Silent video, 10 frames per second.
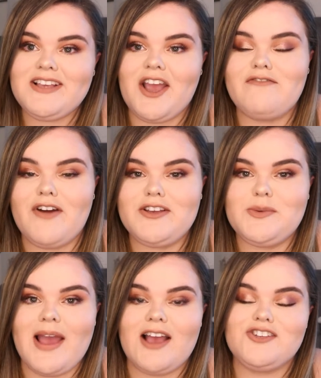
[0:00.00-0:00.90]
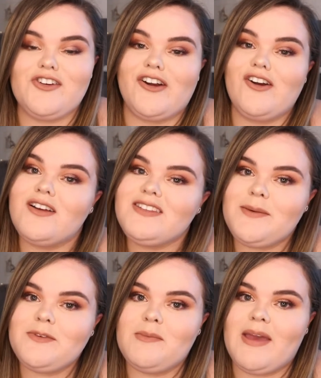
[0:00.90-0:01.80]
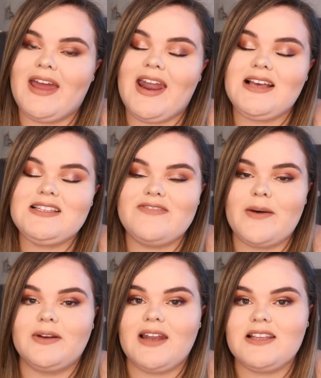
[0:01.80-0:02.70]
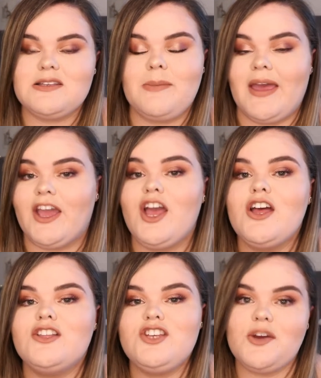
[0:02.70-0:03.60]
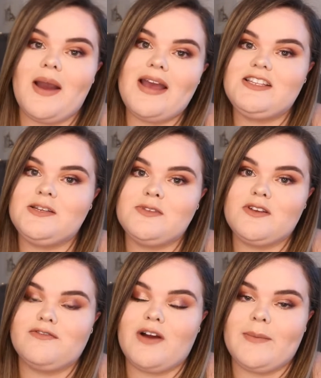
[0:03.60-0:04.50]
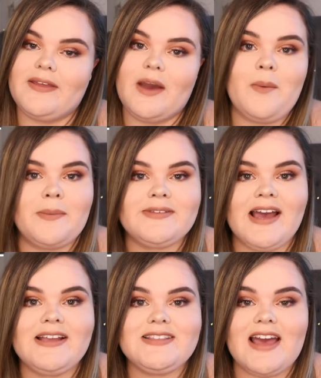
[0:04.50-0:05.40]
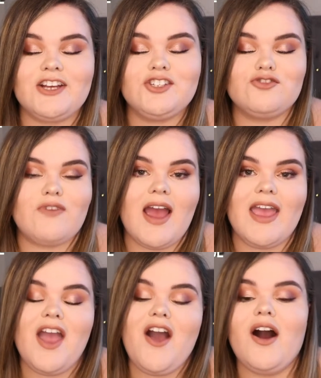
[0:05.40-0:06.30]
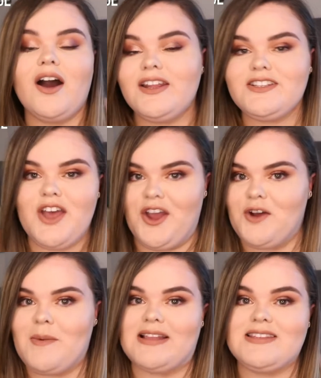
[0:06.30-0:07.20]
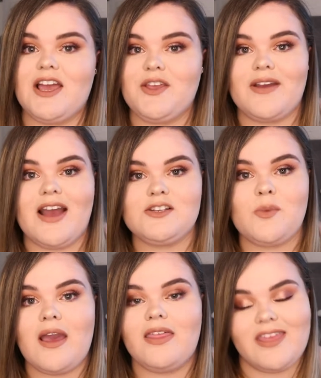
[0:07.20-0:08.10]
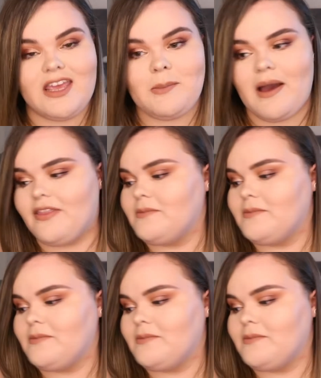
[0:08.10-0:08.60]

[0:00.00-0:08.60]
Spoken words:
ago Rosewe actually got in contact with me and asked if I would like to pick 2 items from their website so that I can try on at home and tell you guys what I think about